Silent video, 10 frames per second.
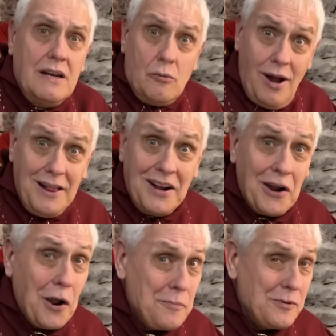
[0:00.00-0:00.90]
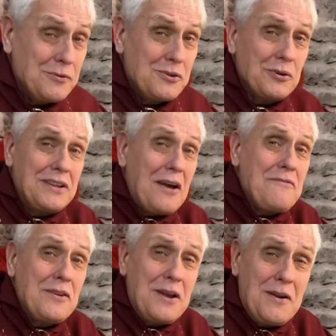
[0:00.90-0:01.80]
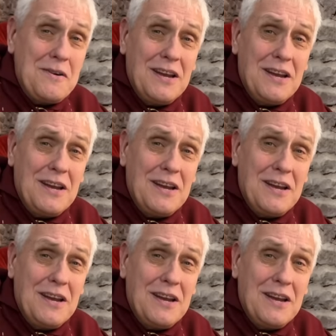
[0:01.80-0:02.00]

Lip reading: Well, I hope you enjoyed that video.